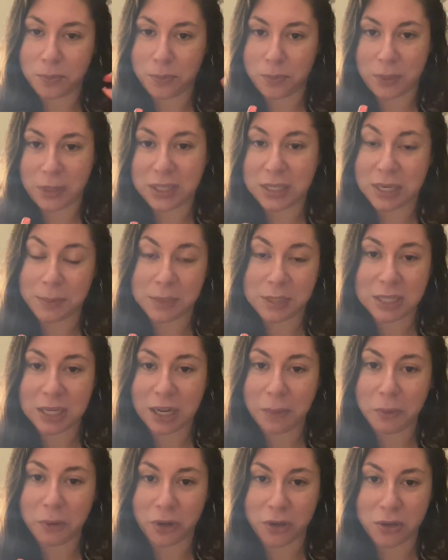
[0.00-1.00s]
by the time this
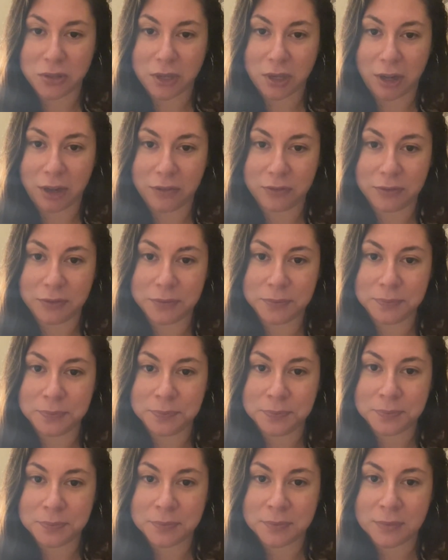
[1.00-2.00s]
timer goes off.
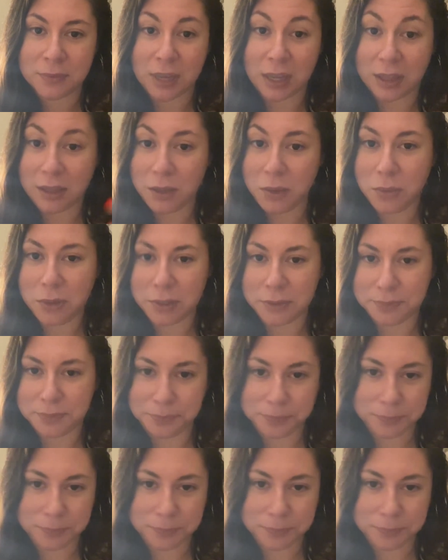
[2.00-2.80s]
And they would.